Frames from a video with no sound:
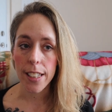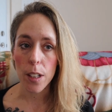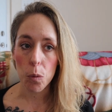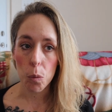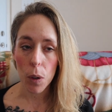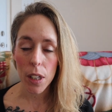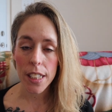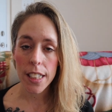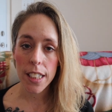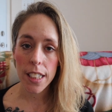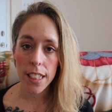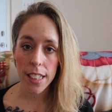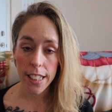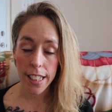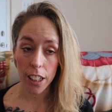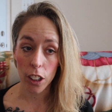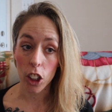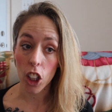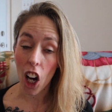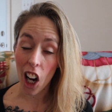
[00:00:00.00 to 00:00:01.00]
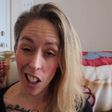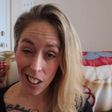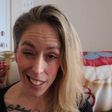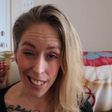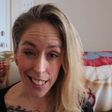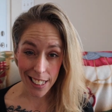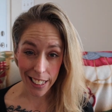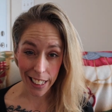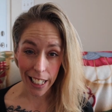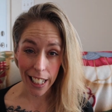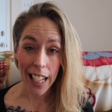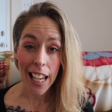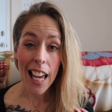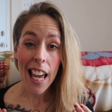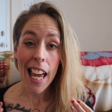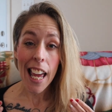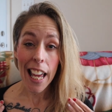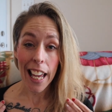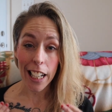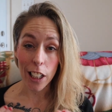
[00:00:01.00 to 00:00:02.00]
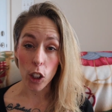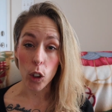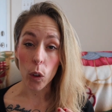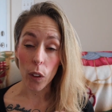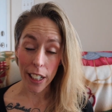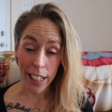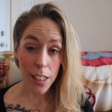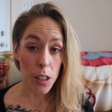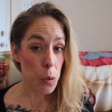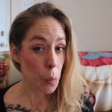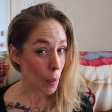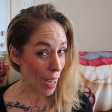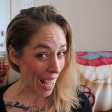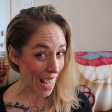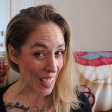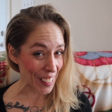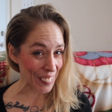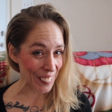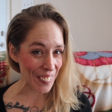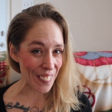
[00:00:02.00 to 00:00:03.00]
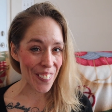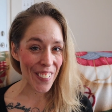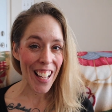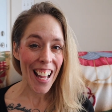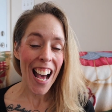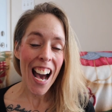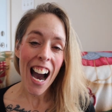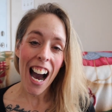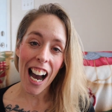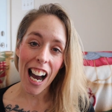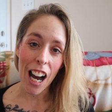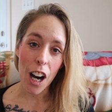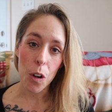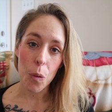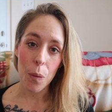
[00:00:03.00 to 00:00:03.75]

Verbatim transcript: It wasn't until, honestly, in grade twelve Uh,